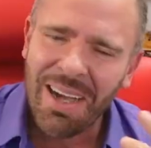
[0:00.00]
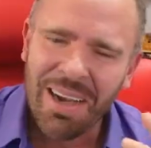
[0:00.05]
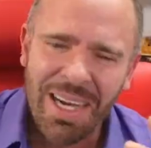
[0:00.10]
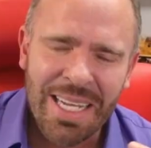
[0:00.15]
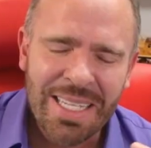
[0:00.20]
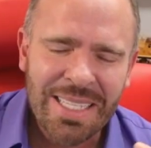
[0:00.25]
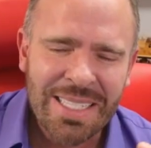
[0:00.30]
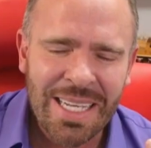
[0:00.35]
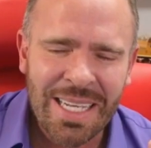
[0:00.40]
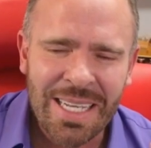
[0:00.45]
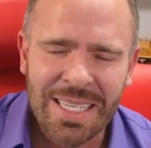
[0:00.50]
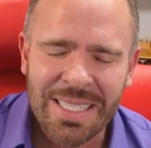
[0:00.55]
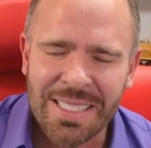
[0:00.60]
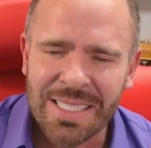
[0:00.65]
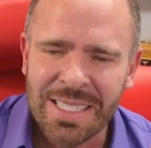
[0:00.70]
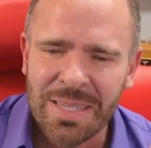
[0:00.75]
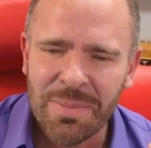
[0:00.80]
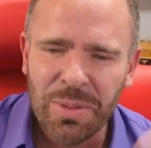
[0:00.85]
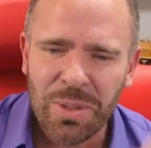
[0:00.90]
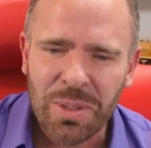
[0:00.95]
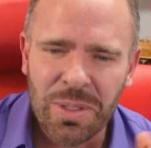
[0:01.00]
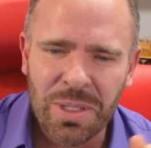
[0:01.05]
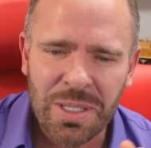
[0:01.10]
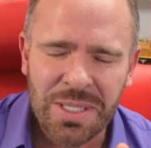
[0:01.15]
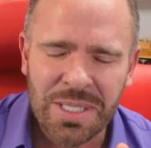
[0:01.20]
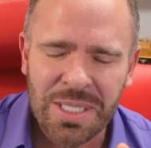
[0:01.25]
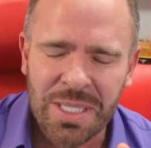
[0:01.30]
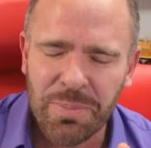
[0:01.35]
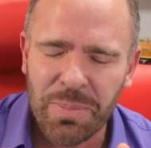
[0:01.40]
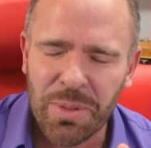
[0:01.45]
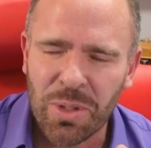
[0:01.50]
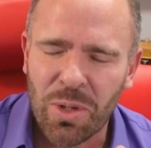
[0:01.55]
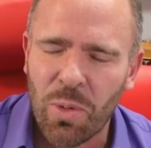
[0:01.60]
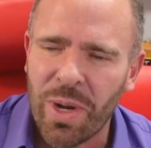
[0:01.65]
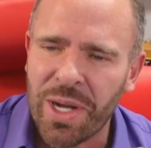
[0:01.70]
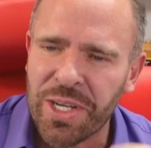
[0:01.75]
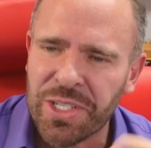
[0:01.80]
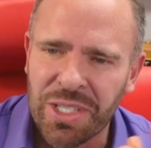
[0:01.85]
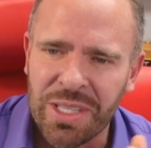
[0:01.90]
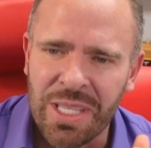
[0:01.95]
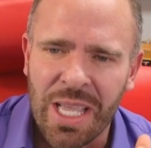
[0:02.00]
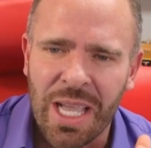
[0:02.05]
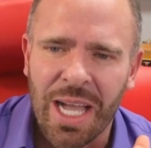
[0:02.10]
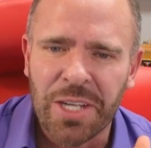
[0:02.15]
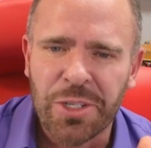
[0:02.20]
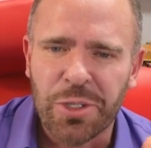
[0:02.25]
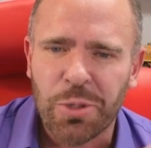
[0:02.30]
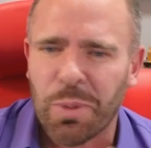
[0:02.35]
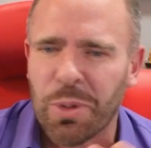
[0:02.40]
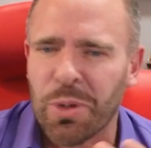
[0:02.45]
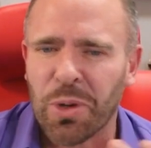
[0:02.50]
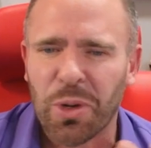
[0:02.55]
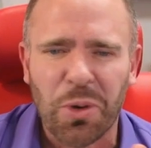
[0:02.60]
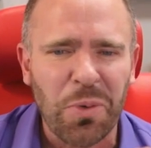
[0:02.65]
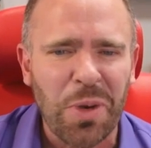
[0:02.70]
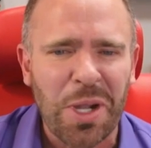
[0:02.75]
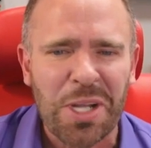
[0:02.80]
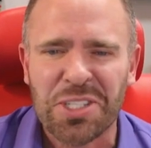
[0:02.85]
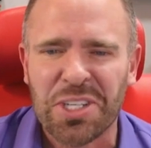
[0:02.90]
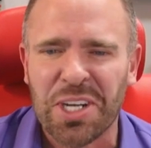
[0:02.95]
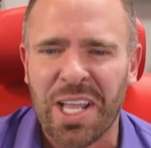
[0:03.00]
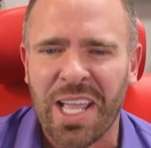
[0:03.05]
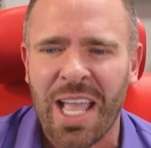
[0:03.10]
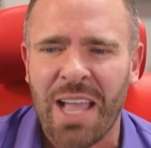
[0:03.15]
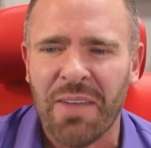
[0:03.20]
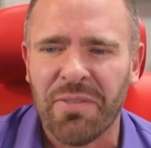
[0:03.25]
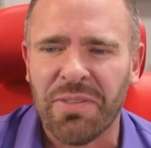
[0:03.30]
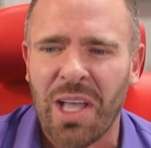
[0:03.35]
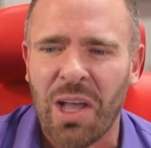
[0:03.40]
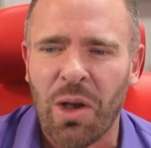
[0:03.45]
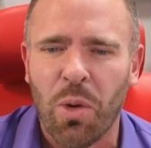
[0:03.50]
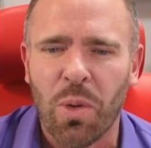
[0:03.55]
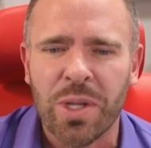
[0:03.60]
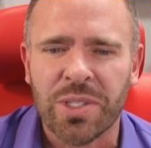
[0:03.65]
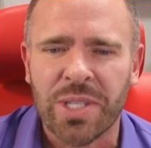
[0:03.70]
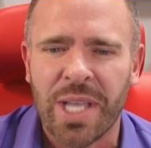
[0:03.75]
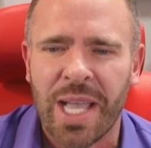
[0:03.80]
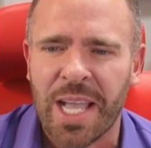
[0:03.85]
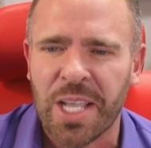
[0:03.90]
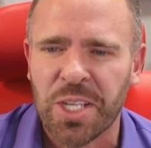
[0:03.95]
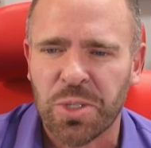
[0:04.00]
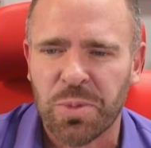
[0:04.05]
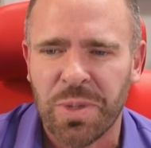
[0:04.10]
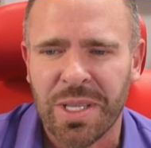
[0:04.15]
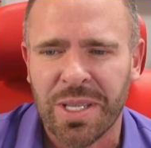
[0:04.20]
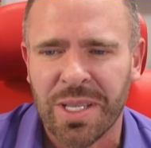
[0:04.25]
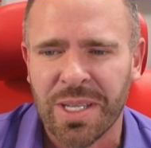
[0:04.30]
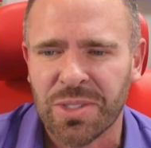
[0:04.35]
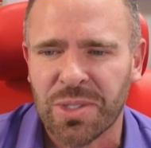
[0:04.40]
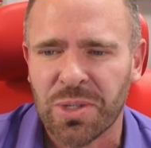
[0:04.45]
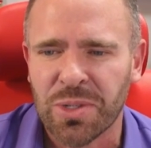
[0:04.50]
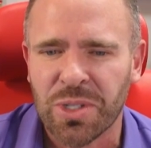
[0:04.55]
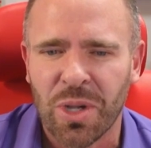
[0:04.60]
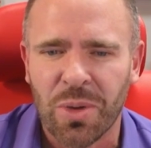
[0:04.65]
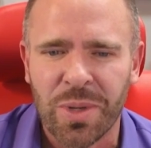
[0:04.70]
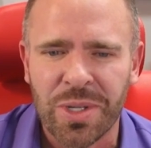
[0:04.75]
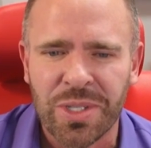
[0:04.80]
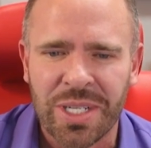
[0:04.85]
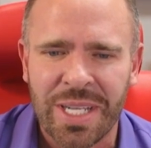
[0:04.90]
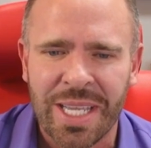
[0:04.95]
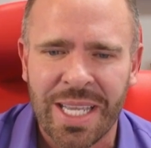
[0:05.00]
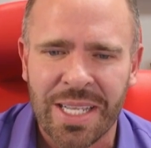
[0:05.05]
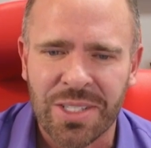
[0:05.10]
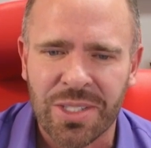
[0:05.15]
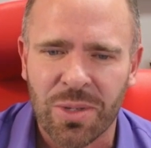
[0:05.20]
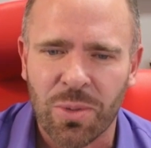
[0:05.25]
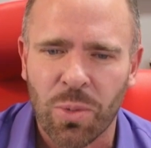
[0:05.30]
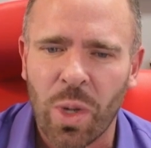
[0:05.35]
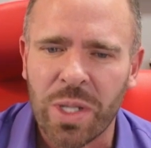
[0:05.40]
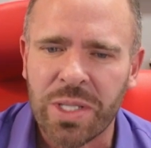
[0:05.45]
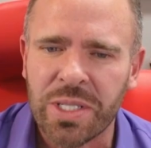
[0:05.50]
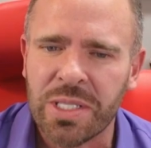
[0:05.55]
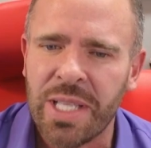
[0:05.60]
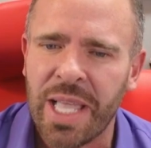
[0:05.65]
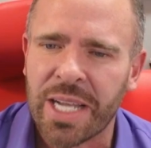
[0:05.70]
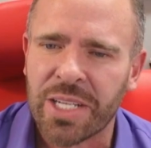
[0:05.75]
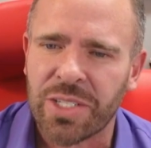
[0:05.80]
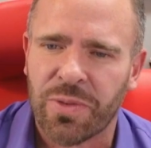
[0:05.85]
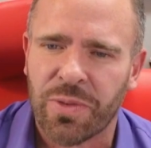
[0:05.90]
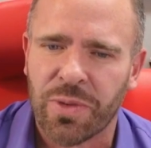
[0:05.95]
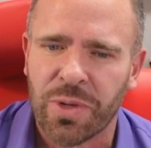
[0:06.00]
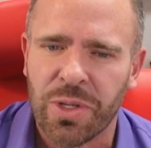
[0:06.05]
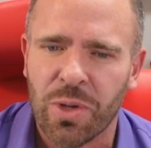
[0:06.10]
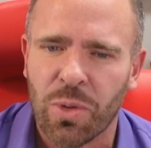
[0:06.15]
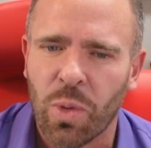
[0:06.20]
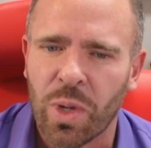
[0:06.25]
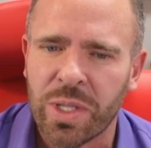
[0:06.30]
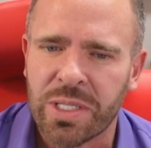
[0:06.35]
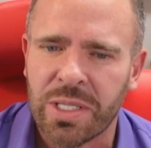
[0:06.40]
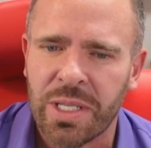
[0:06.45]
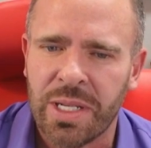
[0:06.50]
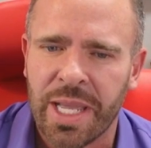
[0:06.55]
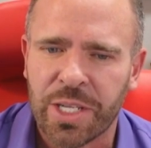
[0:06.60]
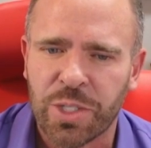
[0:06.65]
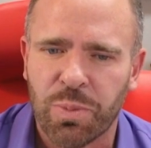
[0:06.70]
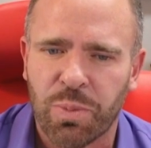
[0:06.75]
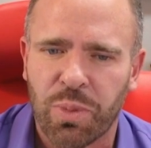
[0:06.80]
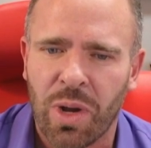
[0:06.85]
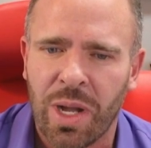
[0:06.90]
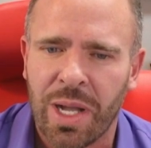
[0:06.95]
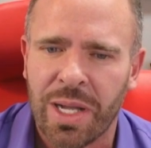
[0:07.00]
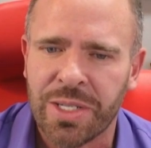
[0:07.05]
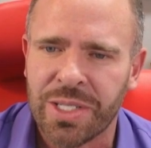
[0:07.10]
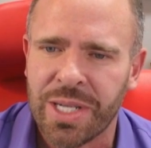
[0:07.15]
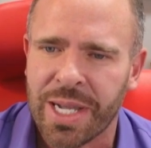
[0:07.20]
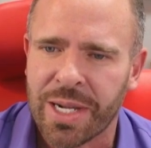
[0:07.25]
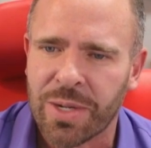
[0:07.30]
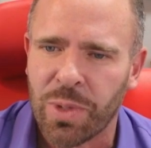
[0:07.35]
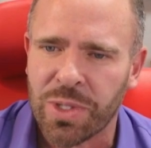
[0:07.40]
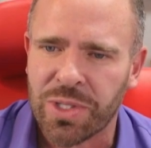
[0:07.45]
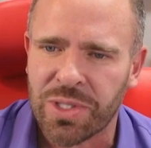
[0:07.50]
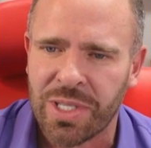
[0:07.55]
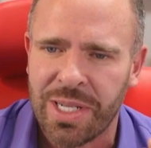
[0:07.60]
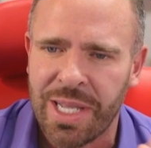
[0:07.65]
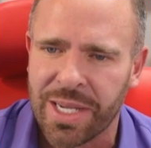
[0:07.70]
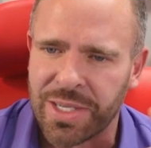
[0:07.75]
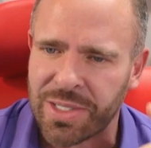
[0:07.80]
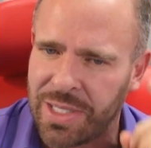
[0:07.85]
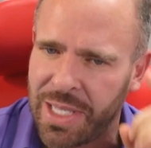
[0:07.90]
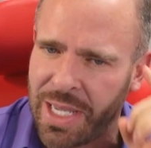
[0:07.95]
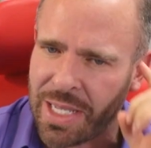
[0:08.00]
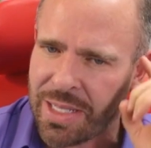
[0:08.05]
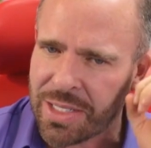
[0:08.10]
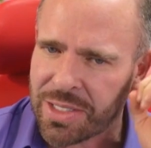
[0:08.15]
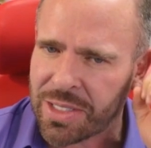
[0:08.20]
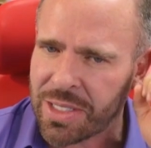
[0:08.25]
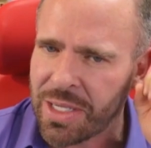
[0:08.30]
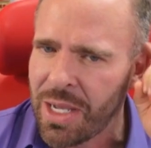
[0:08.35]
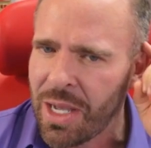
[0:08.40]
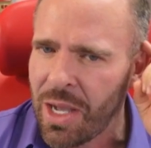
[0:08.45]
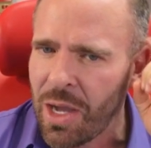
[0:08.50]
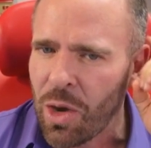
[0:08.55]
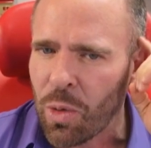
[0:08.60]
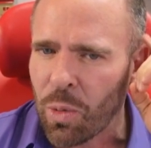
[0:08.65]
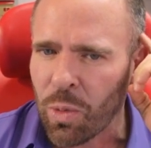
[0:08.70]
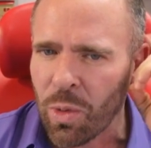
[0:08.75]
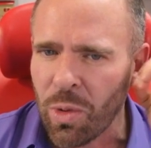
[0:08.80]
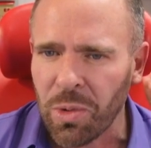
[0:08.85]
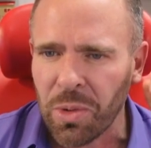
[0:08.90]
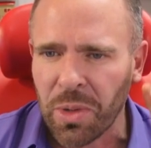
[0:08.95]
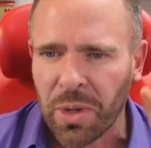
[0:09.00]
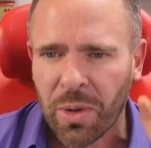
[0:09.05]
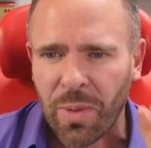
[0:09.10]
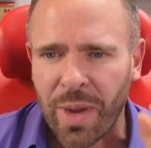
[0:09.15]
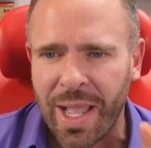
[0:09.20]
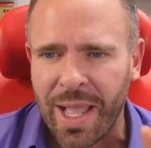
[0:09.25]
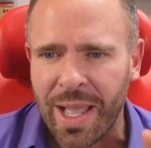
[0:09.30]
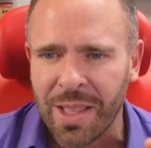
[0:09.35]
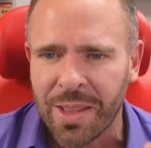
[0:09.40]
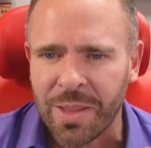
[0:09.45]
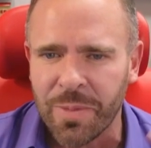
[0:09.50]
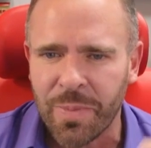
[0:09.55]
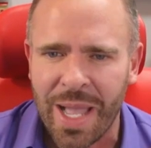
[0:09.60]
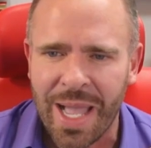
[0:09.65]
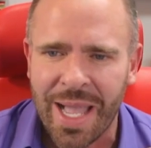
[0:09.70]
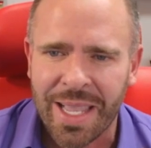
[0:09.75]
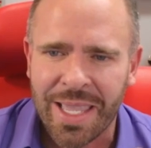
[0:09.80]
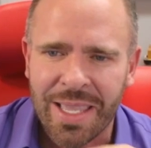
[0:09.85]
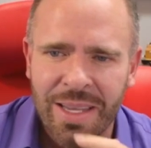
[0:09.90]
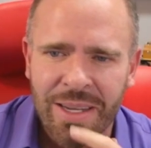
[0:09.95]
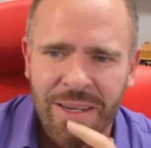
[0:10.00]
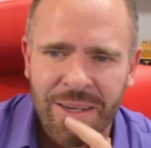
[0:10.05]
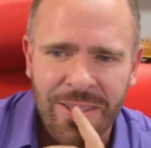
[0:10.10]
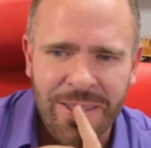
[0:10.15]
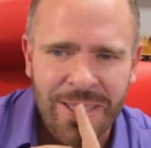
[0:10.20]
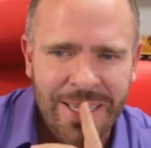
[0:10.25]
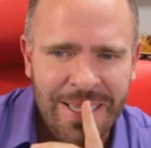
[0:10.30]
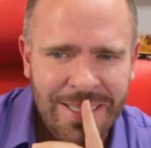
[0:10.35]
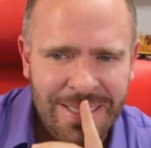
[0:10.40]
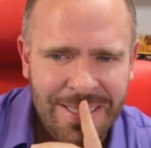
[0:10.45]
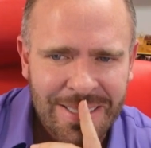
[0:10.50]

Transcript: All right, simple question. The entrepreneur question I have to always ask because there's always an answer. What's next for you? What's the next project? What's the next thing that's rolling around back here?